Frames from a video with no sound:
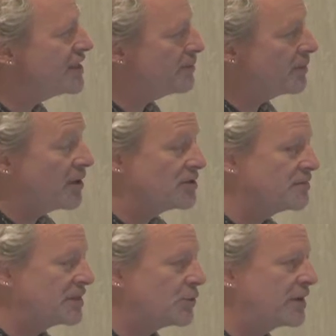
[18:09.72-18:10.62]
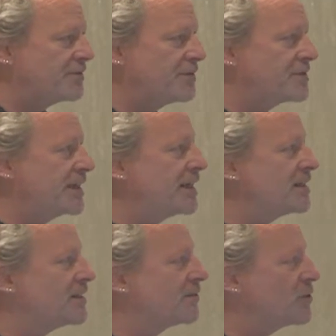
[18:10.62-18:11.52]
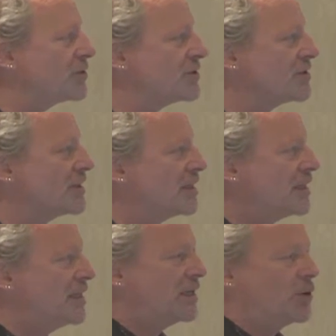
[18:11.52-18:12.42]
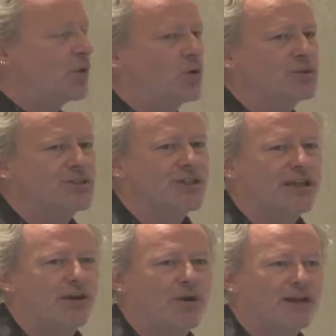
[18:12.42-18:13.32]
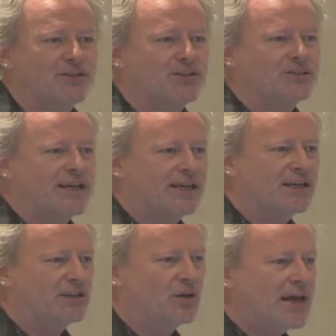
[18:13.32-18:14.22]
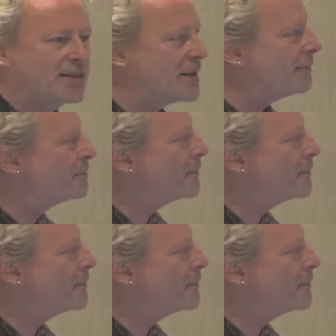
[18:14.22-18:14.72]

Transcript: They proposed them in 2015, and of course, we're all just getting around to taking a look at them.